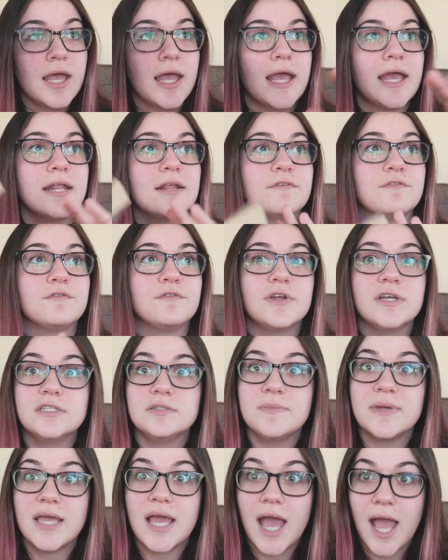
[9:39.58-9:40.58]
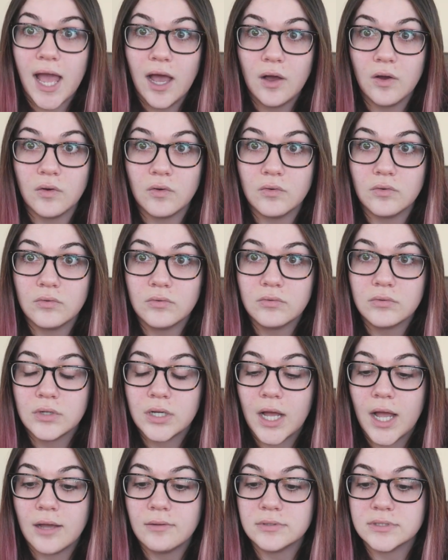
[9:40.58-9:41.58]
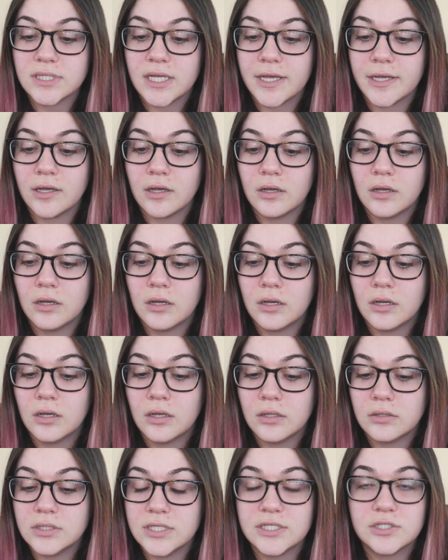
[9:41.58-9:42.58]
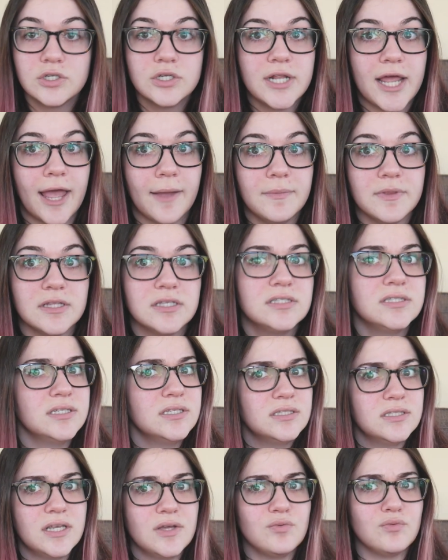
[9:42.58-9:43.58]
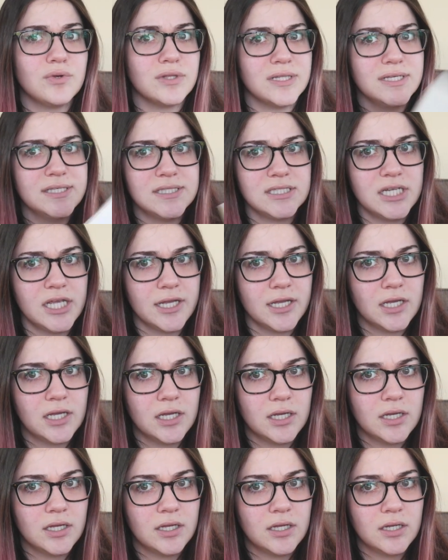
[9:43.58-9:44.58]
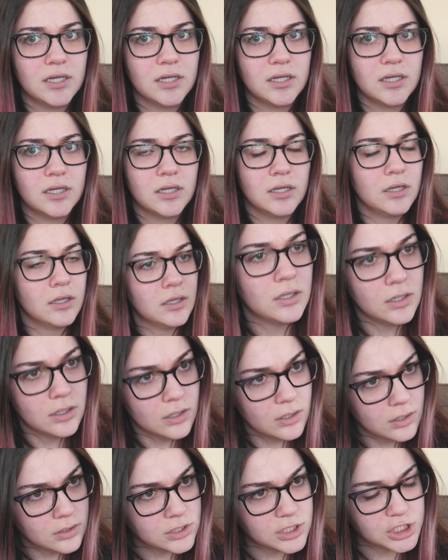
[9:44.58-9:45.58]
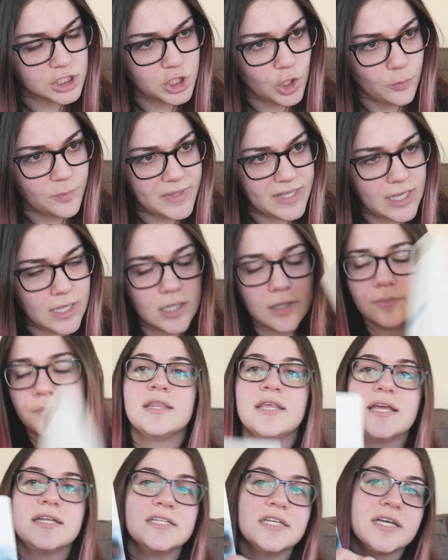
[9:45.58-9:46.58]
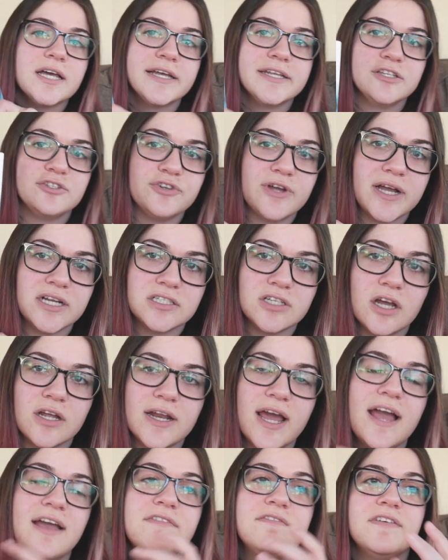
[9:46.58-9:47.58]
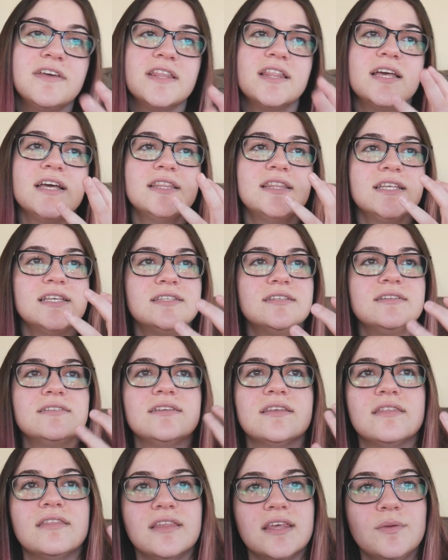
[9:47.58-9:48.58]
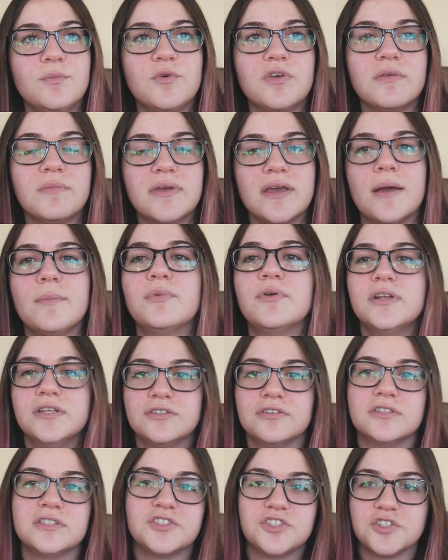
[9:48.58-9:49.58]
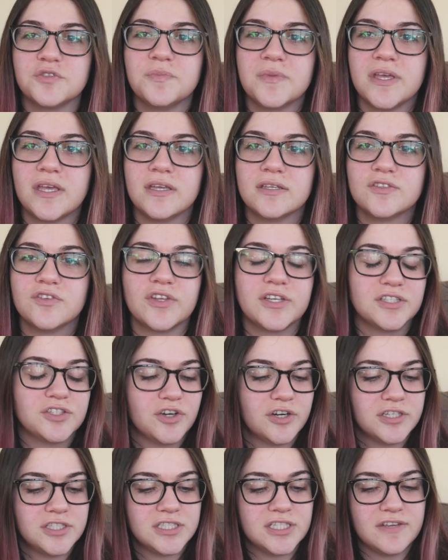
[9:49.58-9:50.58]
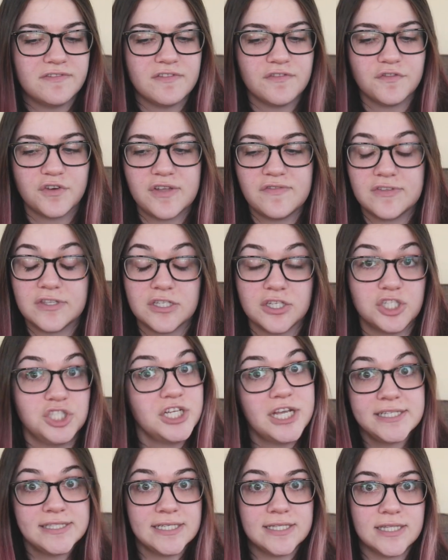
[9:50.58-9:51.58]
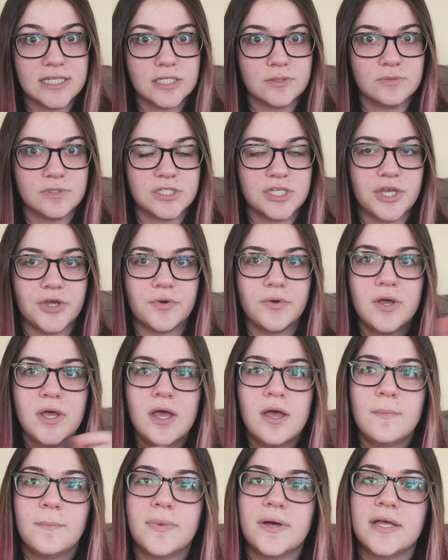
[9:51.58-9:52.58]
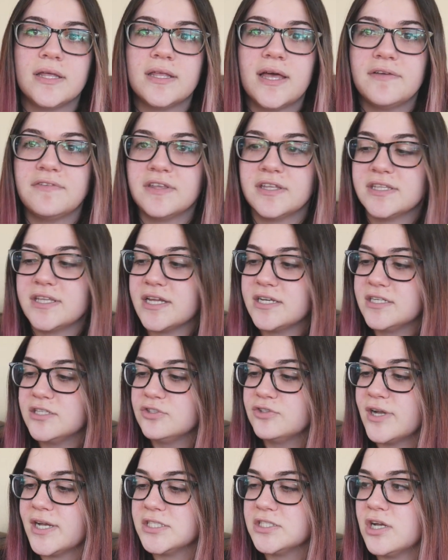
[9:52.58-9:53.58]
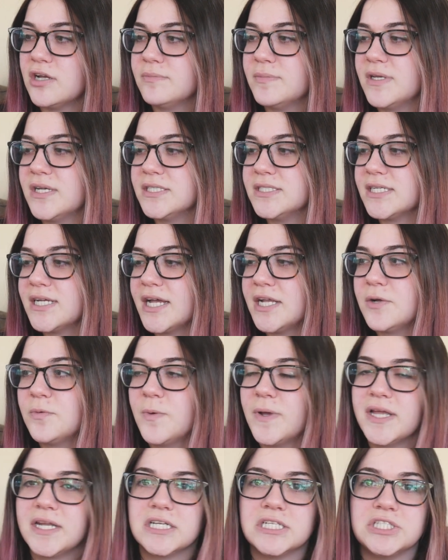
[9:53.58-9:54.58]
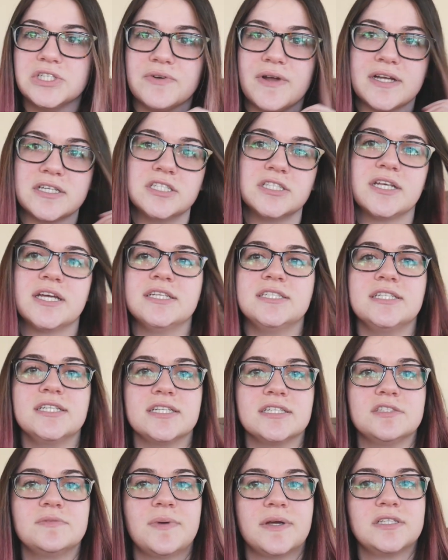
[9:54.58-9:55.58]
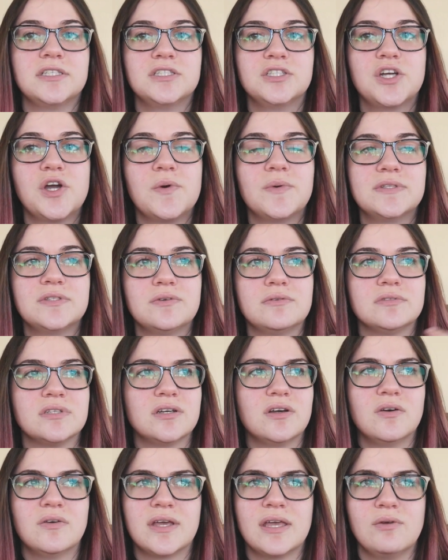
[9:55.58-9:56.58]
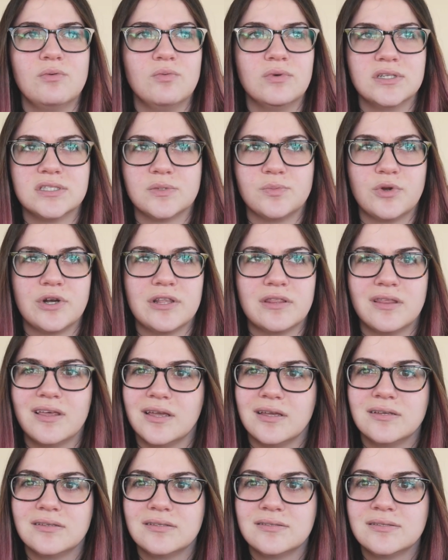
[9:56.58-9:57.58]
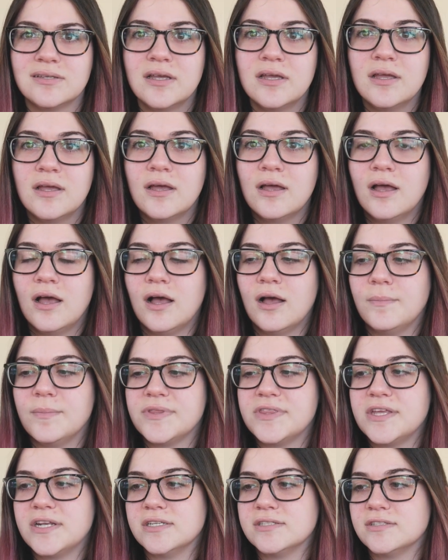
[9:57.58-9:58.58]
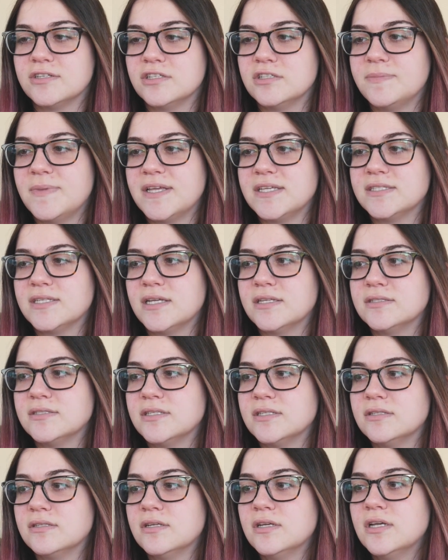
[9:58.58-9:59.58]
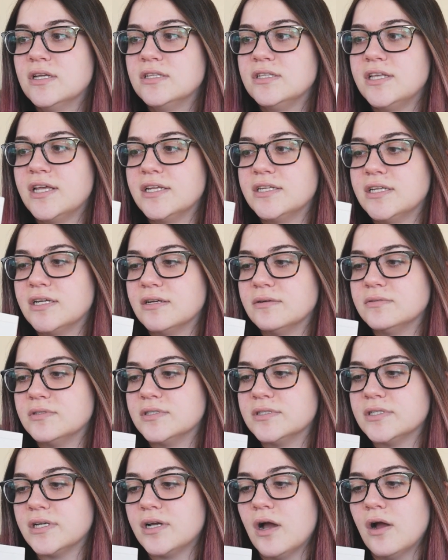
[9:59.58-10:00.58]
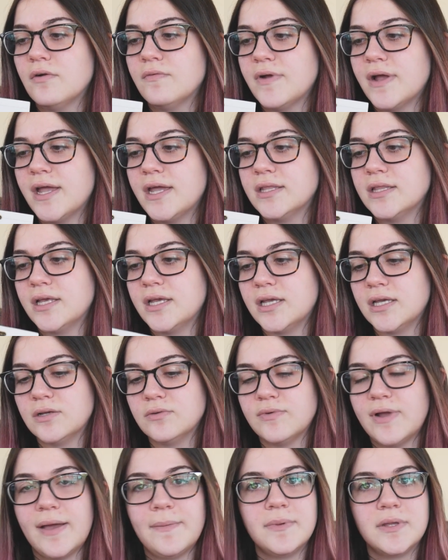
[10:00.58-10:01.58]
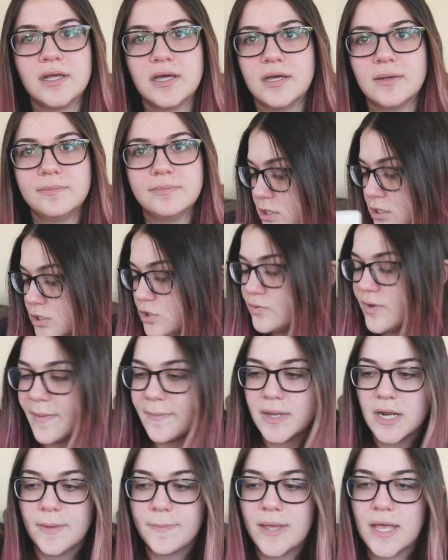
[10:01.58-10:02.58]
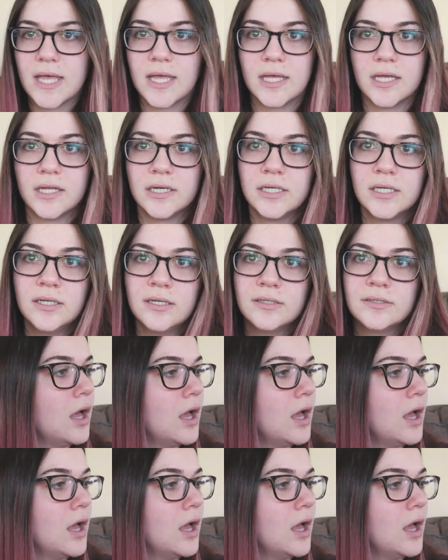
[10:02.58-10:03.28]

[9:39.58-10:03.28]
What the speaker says: And it freaked me out. I was like, this could happen. This is like realistic. dystopia. The ending kind of dragged on. I feel like this is a theme with me. I'm pretty sure it's just me. So like, sorry Steven for even suggesting that it was you. But I feel like the ending dragged on because it kind of went in a direction that I didn't expect it to go in. So I was like, okay, what is the point of this? But then it started to make sense, and the ending I was just like, all right, like, wrap it up. Just wrap it up, hun.